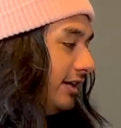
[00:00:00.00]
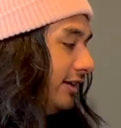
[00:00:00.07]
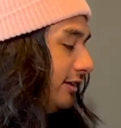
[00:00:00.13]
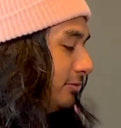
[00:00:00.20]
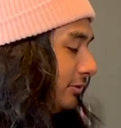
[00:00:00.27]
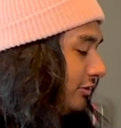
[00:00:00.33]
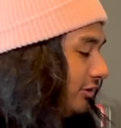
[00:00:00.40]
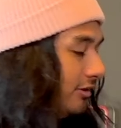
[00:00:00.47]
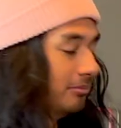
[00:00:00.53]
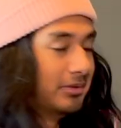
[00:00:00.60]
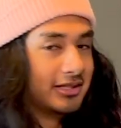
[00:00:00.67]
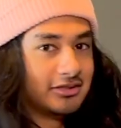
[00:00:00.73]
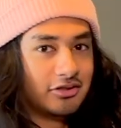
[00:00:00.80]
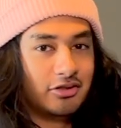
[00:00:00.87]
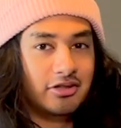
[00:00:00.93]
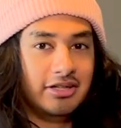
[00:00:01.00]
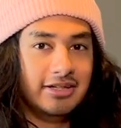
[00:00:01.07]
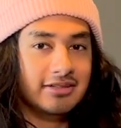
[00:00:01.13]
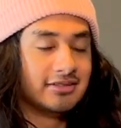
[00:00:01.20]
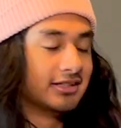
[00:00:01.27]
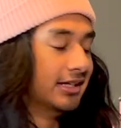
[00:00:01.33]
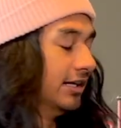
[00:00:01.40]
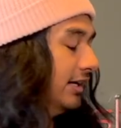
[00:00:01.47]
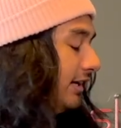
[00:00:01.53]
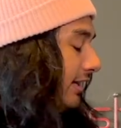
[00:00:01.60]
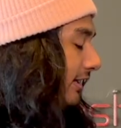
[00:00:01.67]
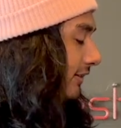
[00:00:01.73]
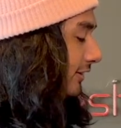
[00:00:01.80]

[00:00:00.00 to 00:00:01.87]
and especially the best hoodies. And